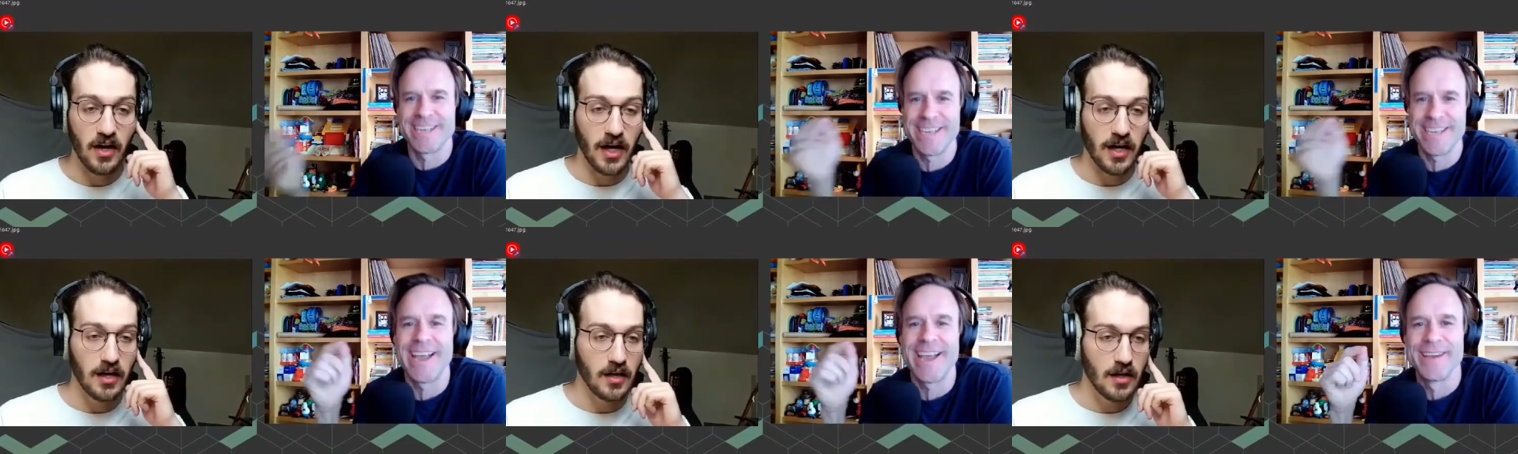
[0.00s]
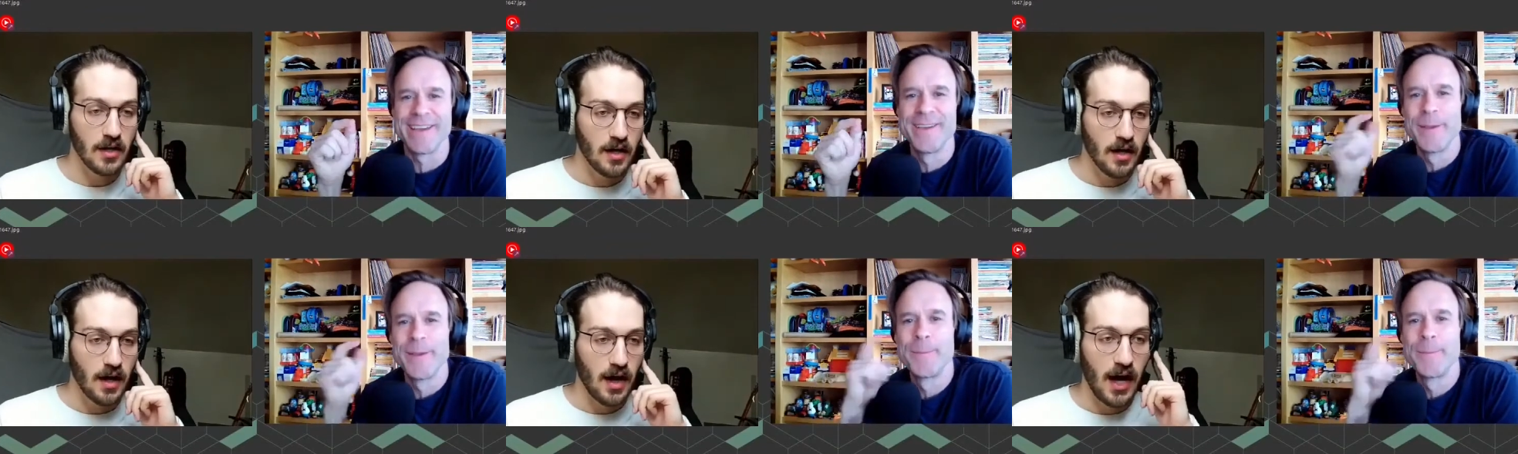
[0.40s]
Speaker 1: it. it. Yeah,
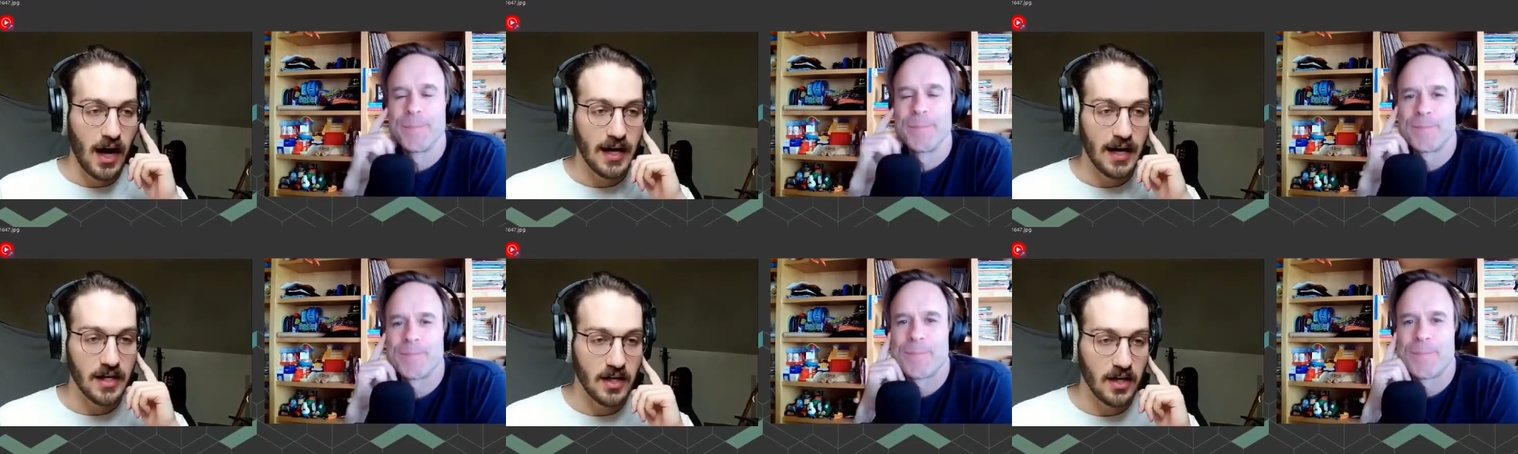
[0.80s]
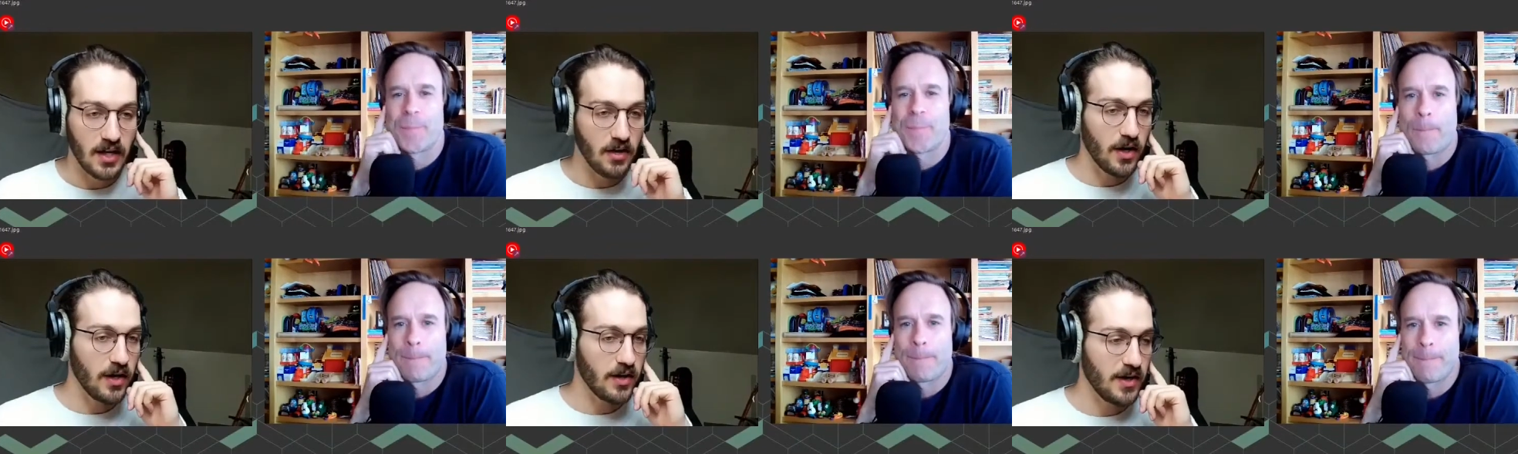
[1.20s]
I can
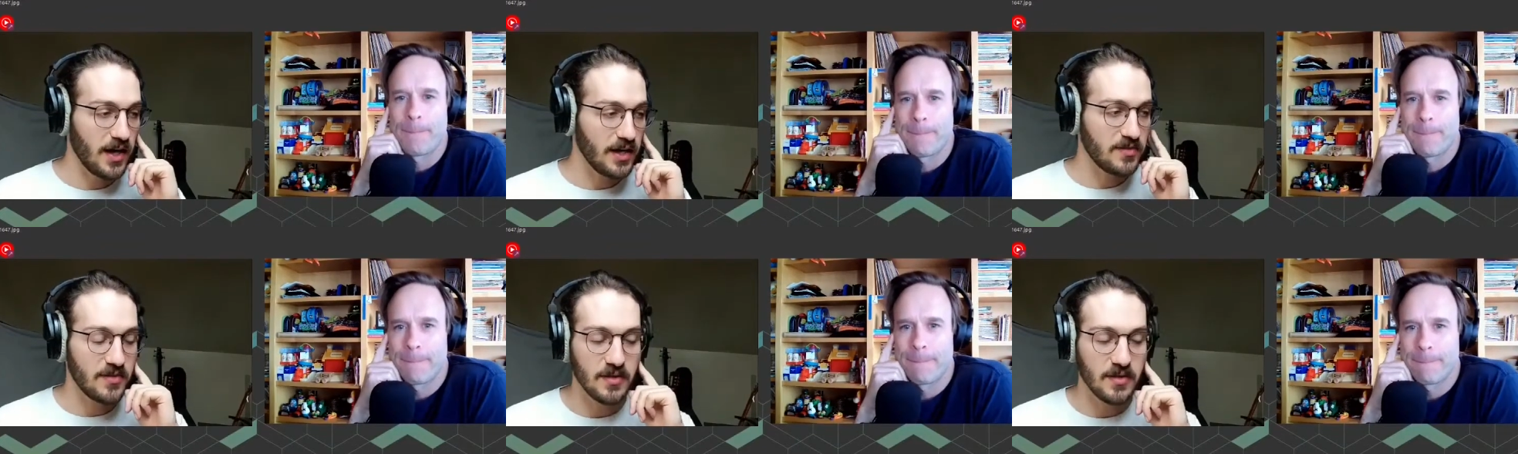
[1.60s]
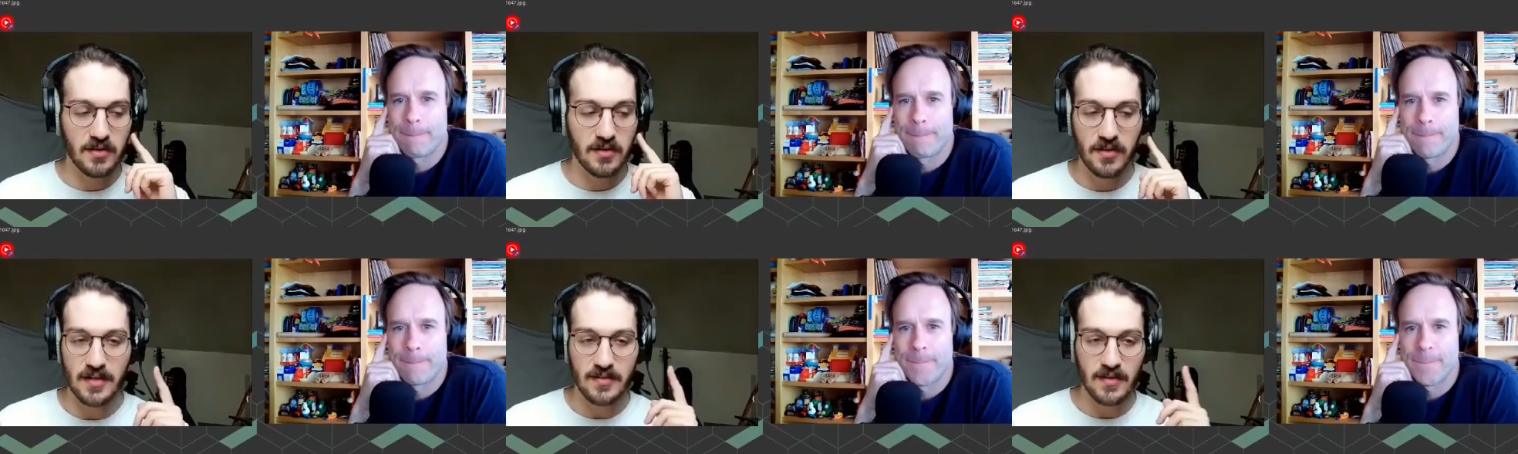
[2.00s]
hear it. That's the
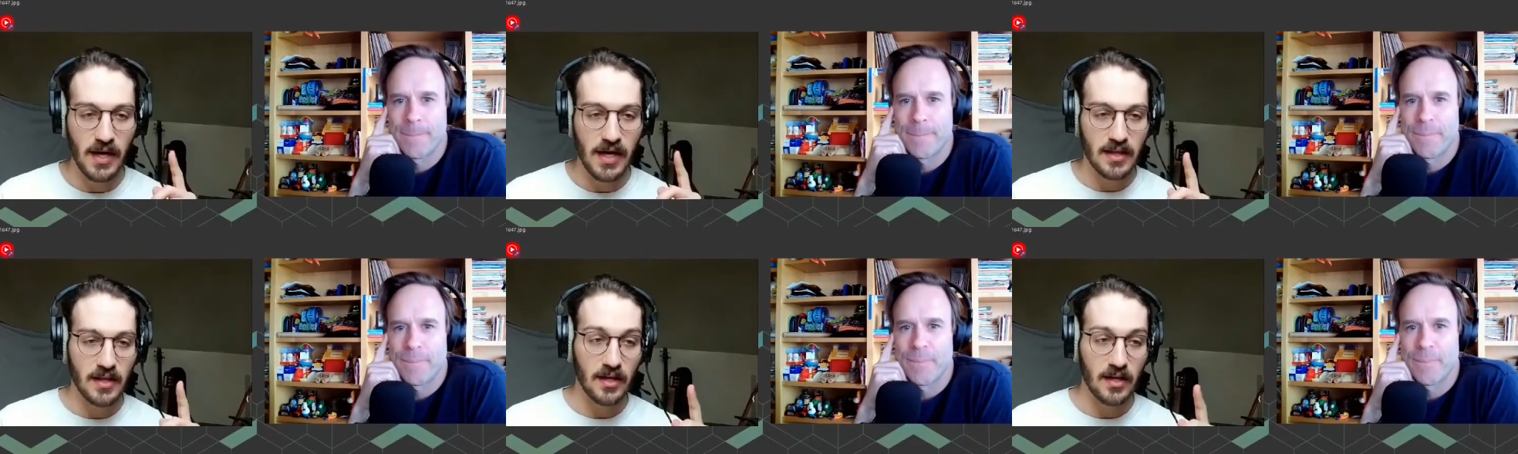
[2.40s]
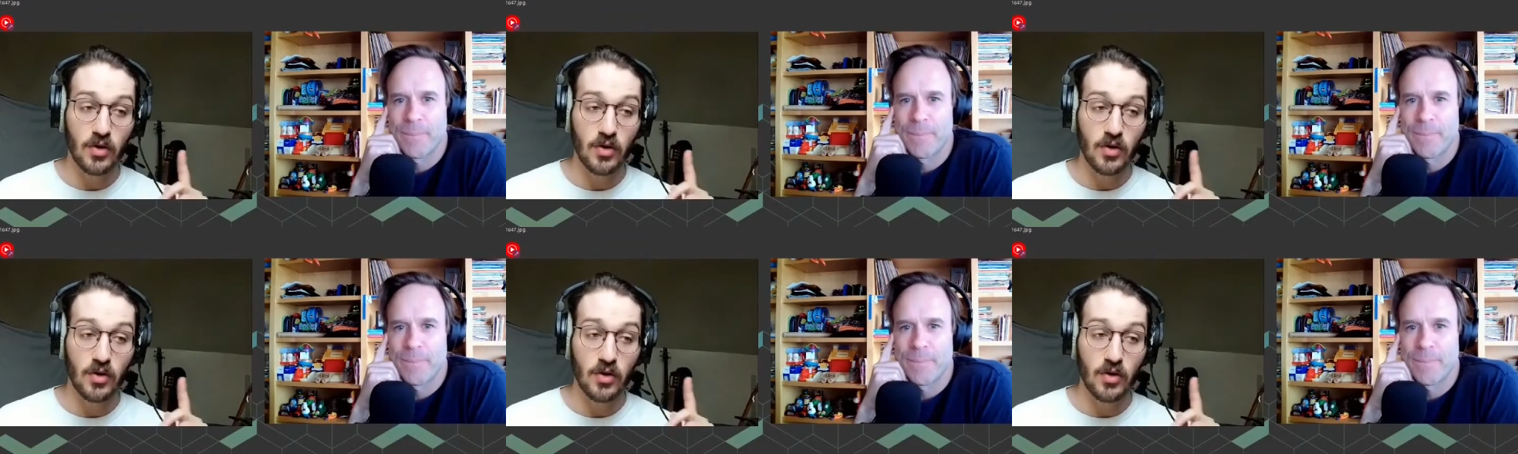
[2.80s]
that's the main thing.